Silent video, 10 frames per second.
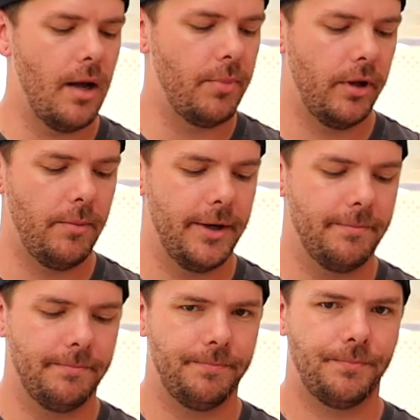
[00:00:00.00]
it up a little bit.
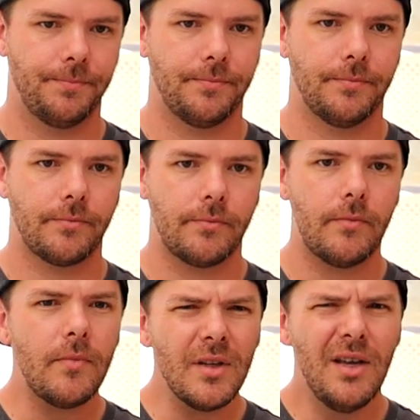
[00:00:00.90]

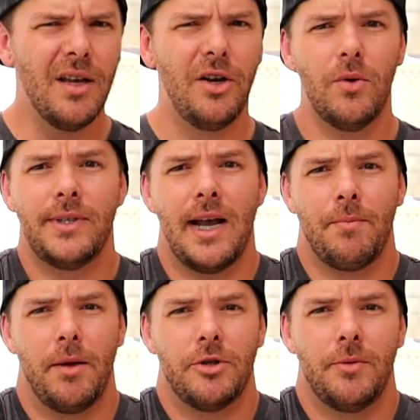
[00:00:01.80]
No exact
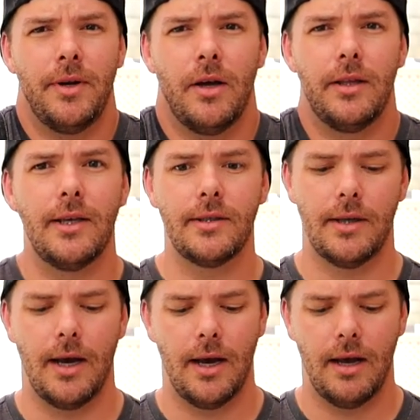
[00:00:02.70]
measurement on this,
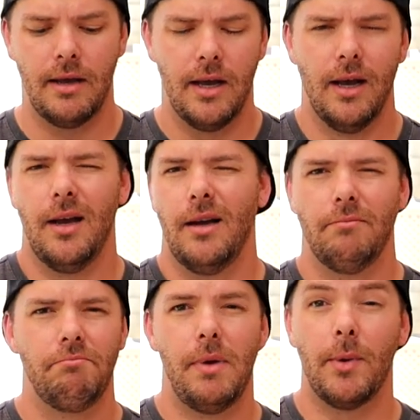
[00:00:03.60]
the
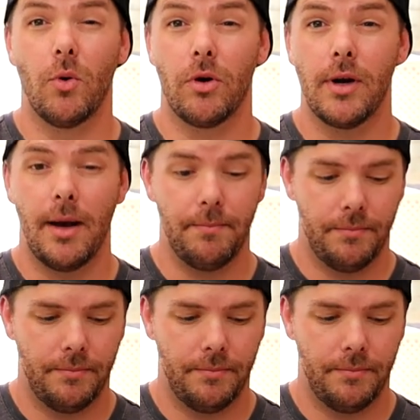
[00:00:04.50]
quarter cup.